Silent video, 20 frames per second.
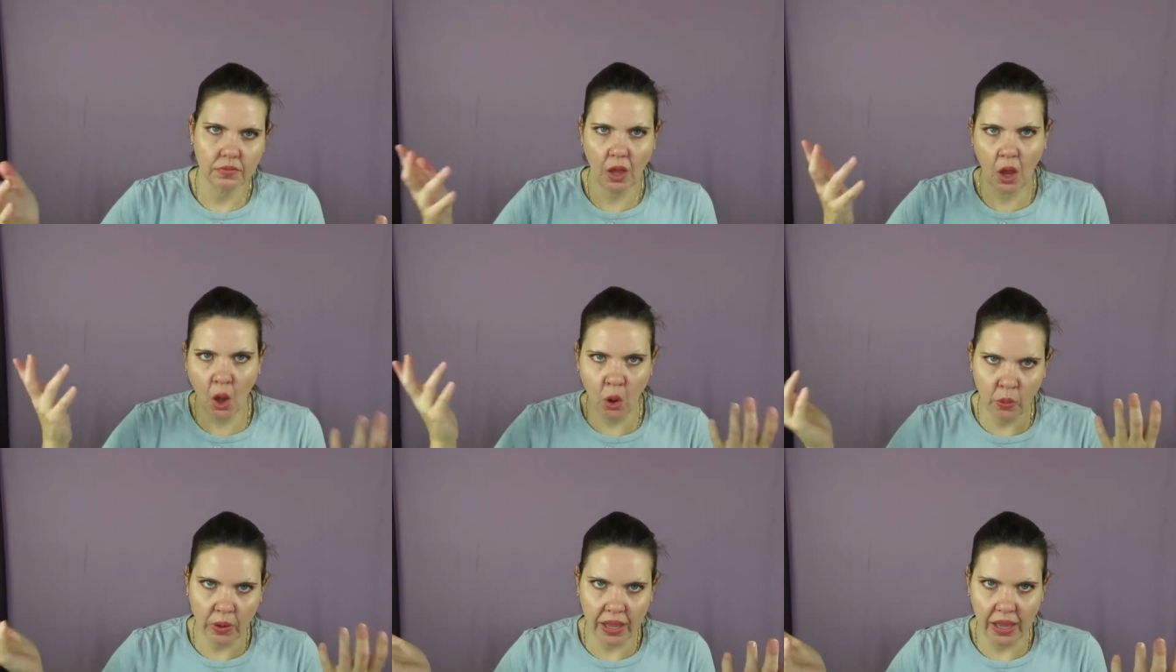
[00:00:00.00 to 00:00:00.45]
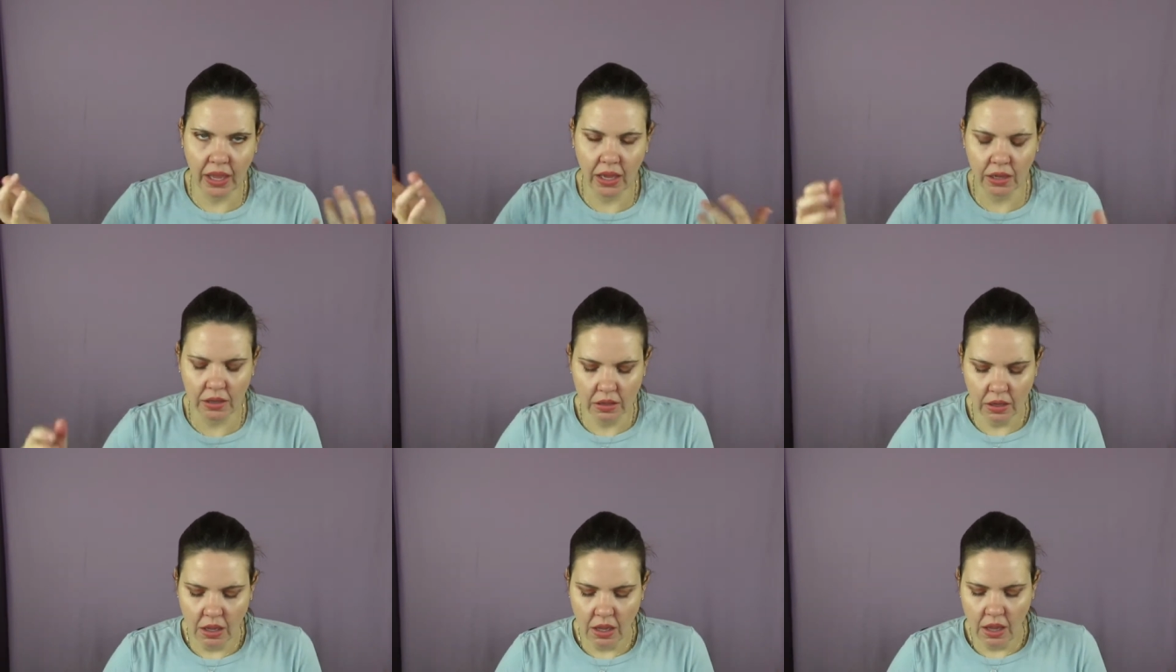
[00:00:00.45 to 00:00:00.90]

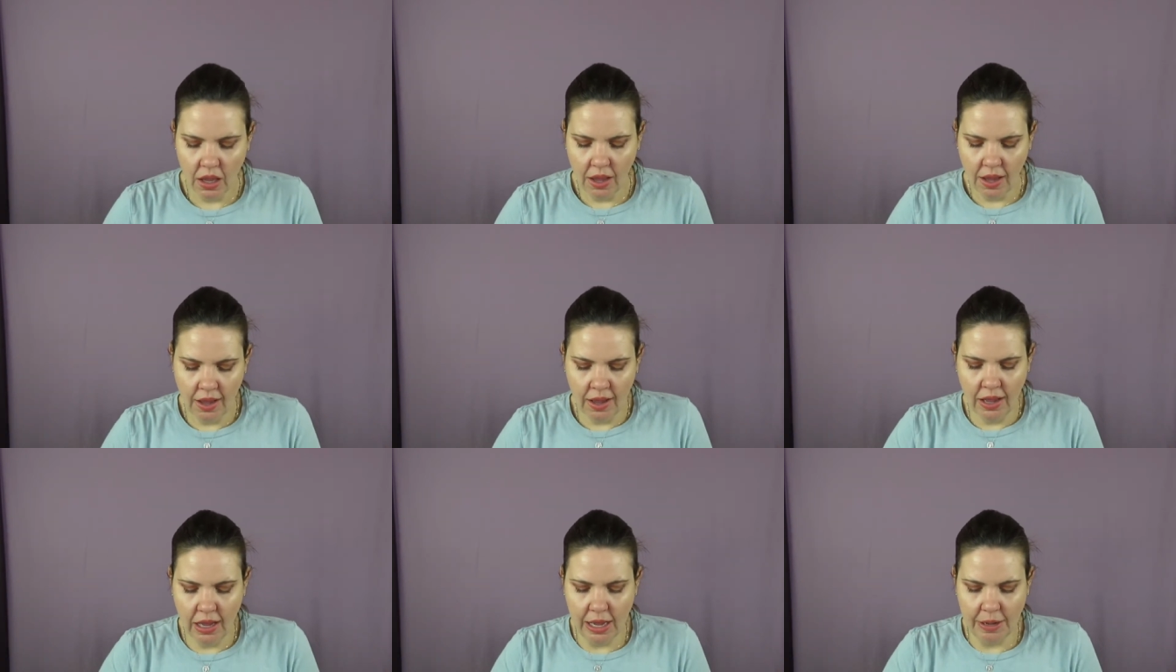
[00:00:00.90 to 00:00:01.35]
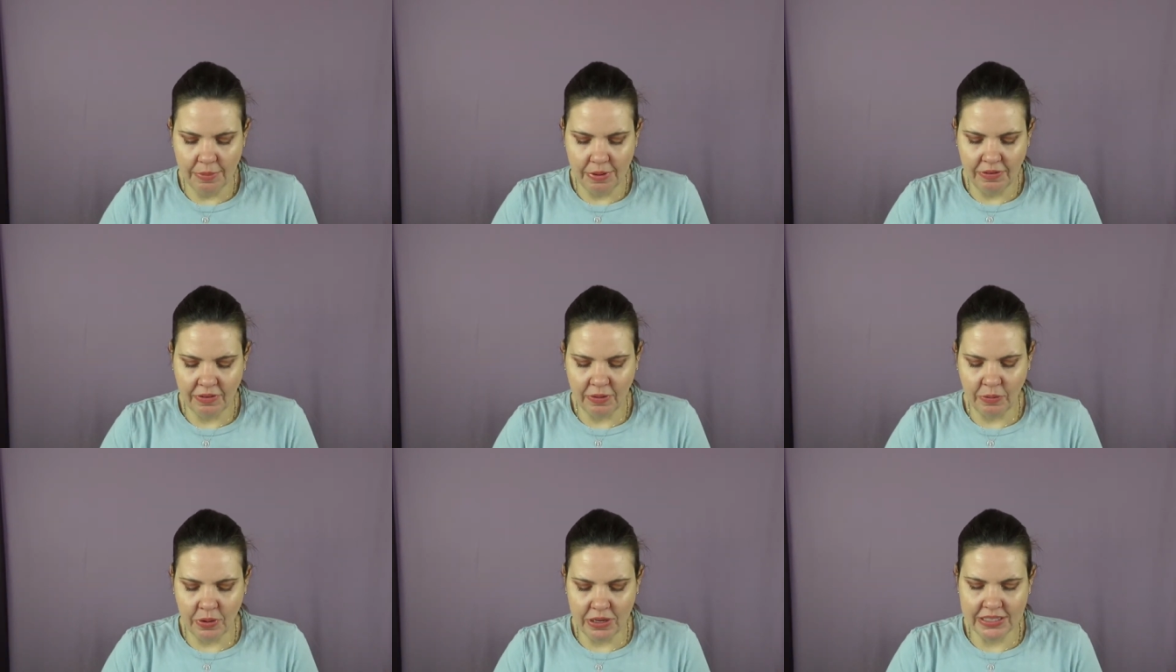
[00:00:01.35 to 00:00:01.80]
okay, um, if
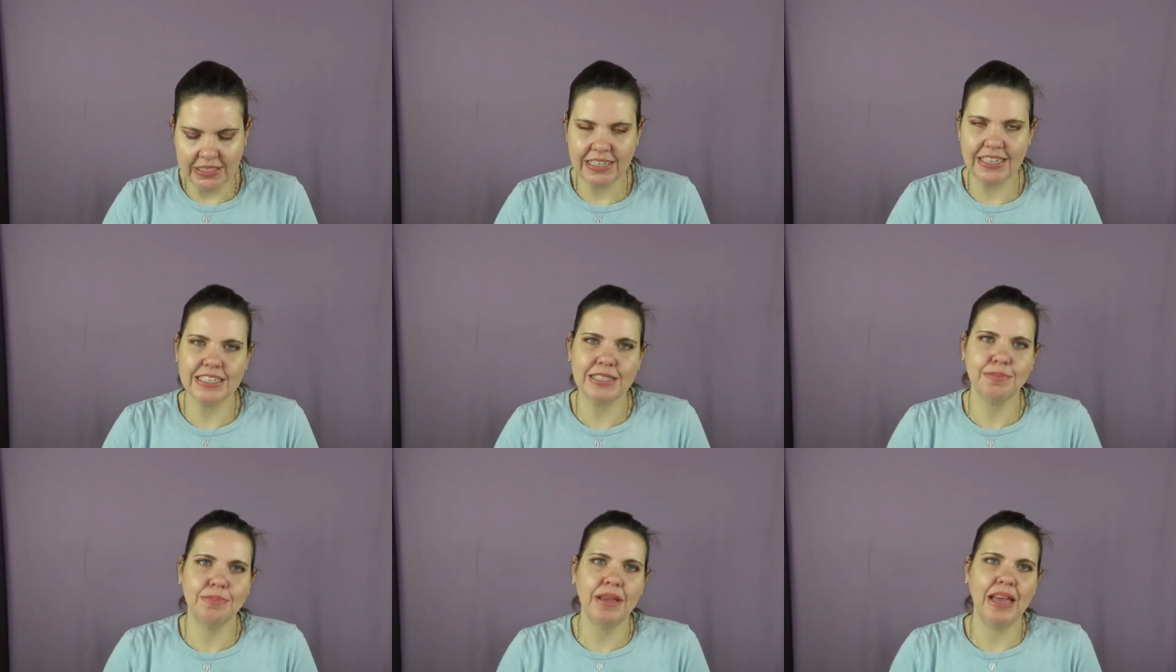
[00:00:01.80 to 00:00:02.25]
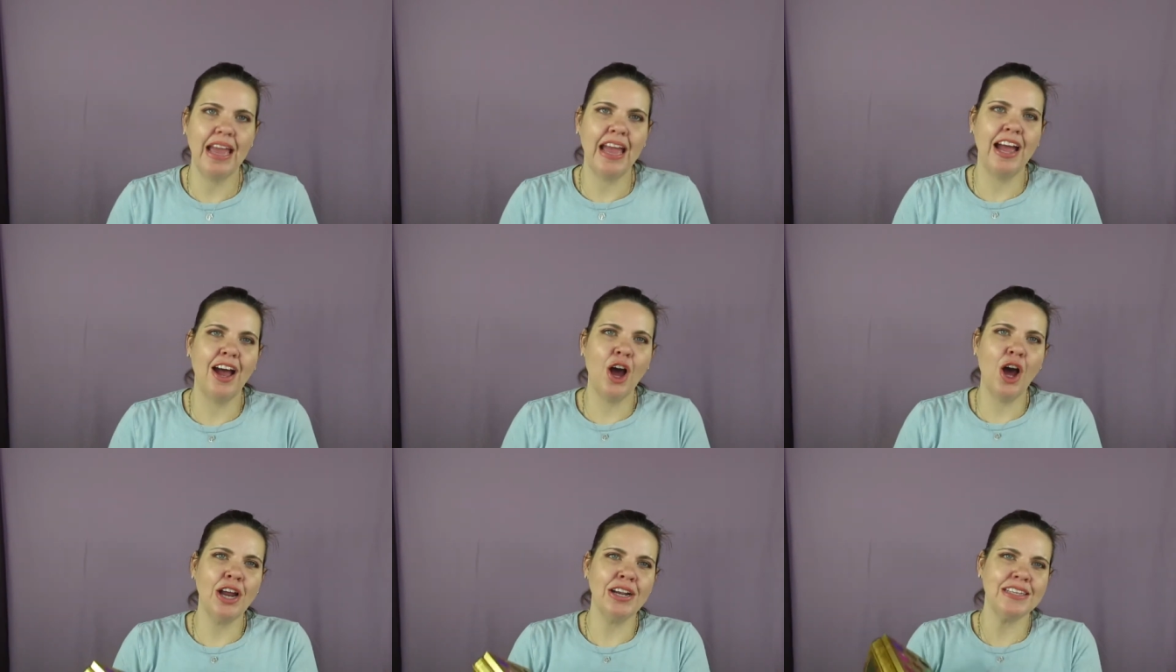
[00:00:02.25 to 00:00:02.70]
I wasn't, exp
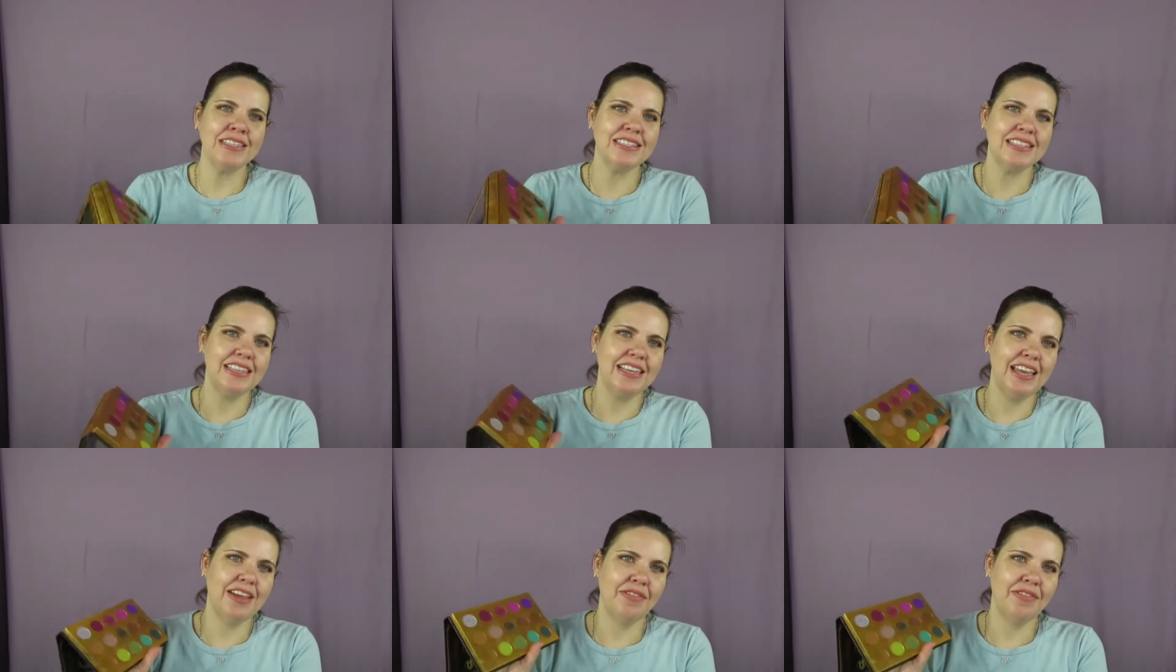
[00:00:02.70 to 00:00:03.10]
honestly,